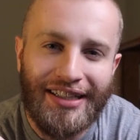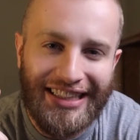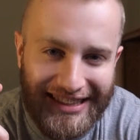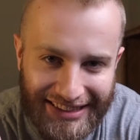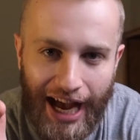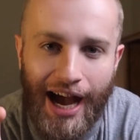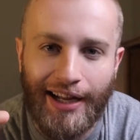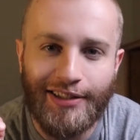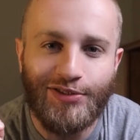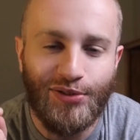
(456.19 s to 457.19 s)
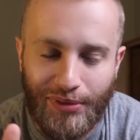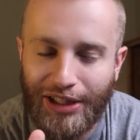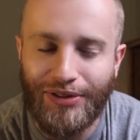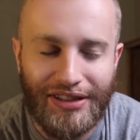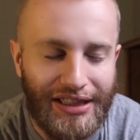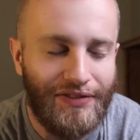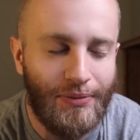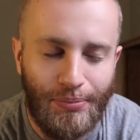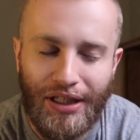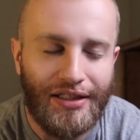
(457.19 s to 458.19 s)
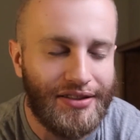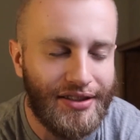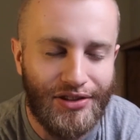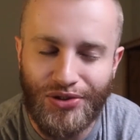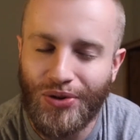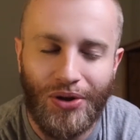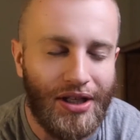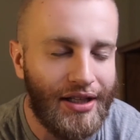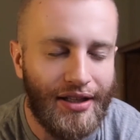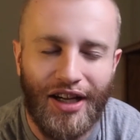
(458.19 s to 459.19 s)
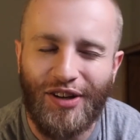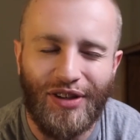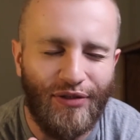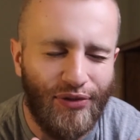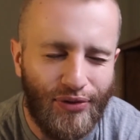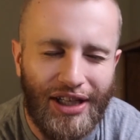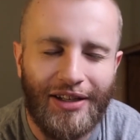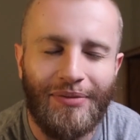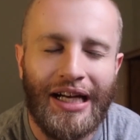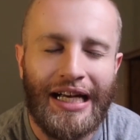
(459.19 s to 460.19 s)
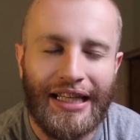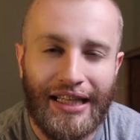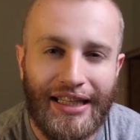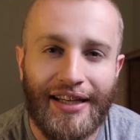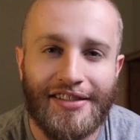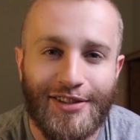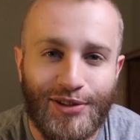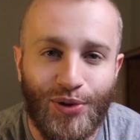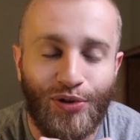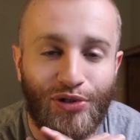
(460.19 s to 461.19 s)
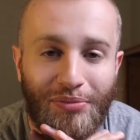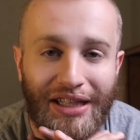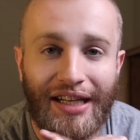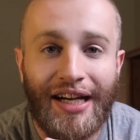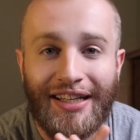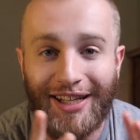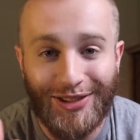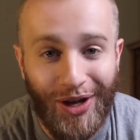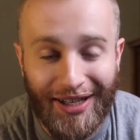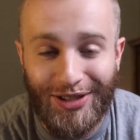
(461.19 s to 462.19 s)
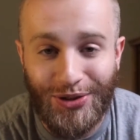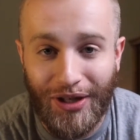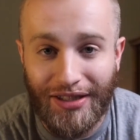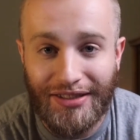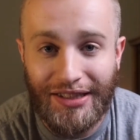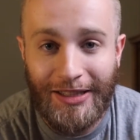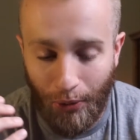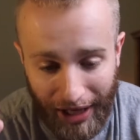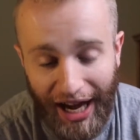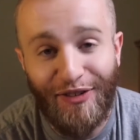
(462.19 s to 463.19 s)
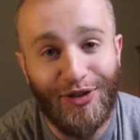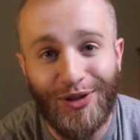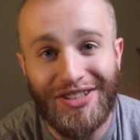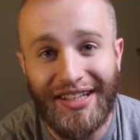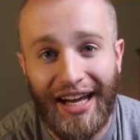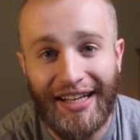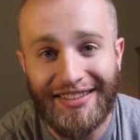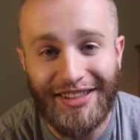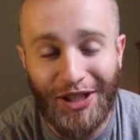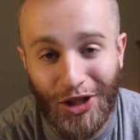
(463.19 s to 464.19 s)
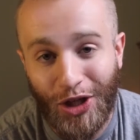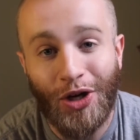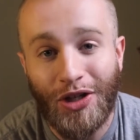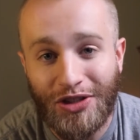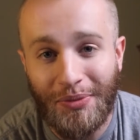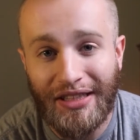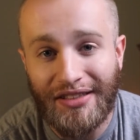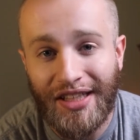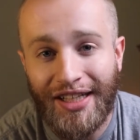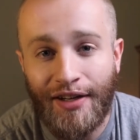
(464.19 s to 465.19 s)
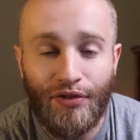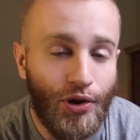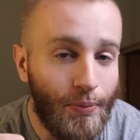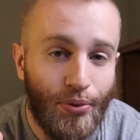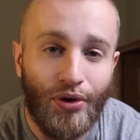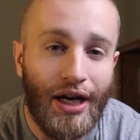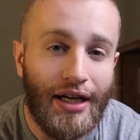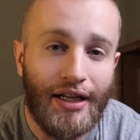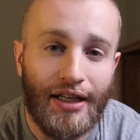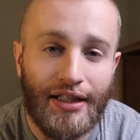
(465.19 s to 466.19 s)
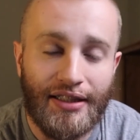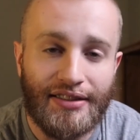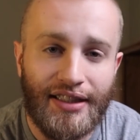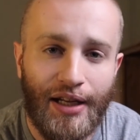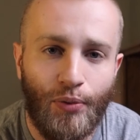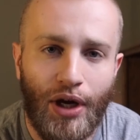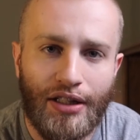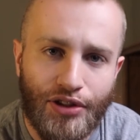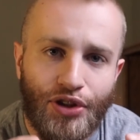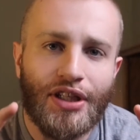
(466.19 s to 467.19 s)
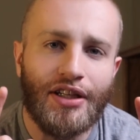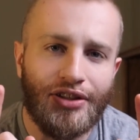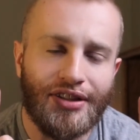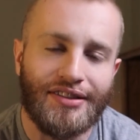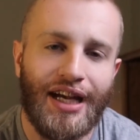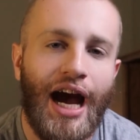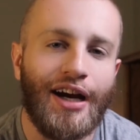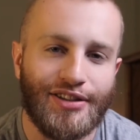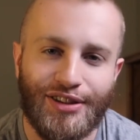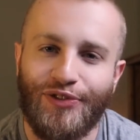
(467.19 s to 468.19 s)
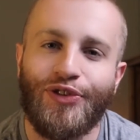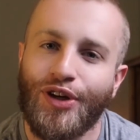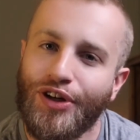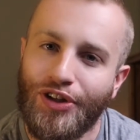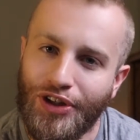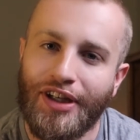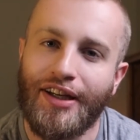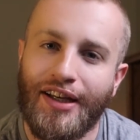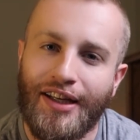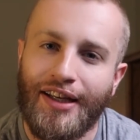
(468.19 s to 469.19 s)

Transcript: designs for me to receive the peace and joy and love and freedom that he has in store for me. That's all I can trust. And what I have for you today is the encouragement for you to pray in the same way, to look at your desires and if they're good